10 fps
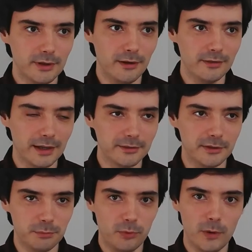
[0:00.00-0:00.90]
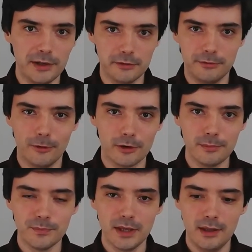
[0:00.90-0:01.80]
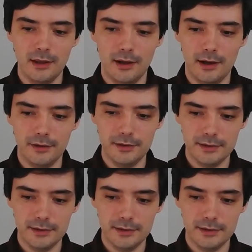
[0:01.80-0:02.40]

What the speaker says: like this poetic form, and